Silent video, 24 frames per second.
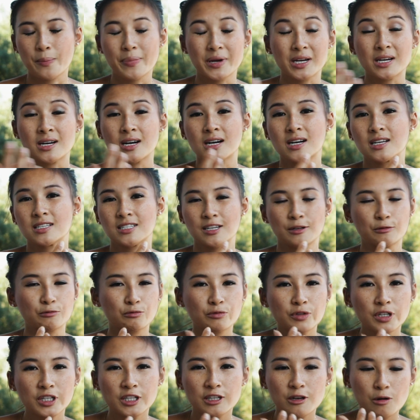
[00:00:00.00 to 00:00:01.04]
because it
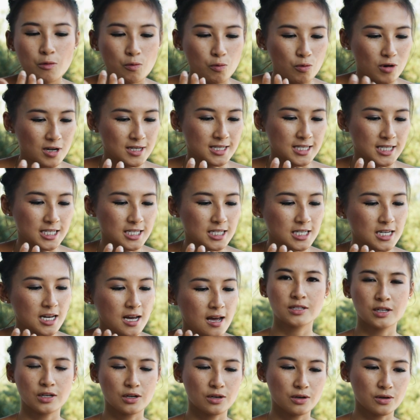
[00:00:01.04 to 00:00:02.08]
really wasn't.
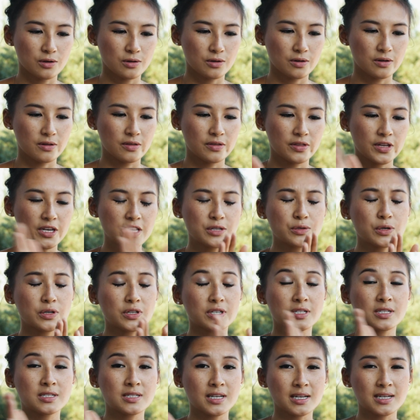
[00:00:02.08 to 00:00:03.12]
So these are
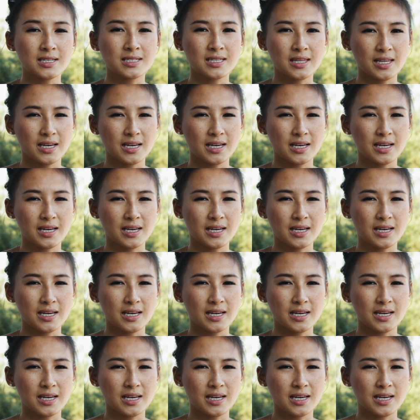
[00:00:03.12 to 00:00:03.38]
the six